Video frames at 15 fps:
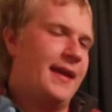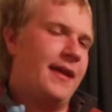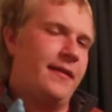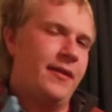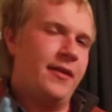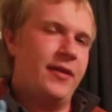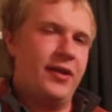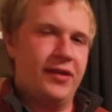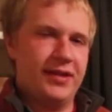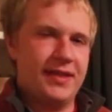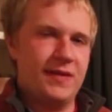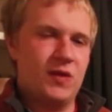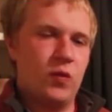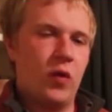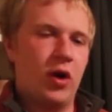I don't know, it
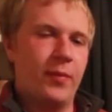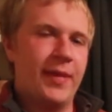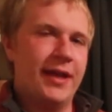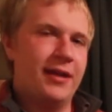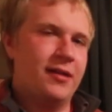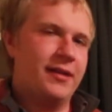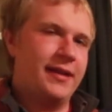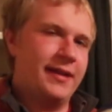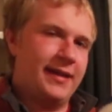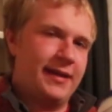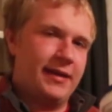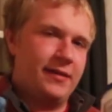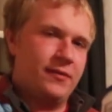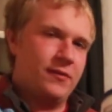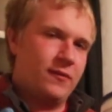seems to work better than the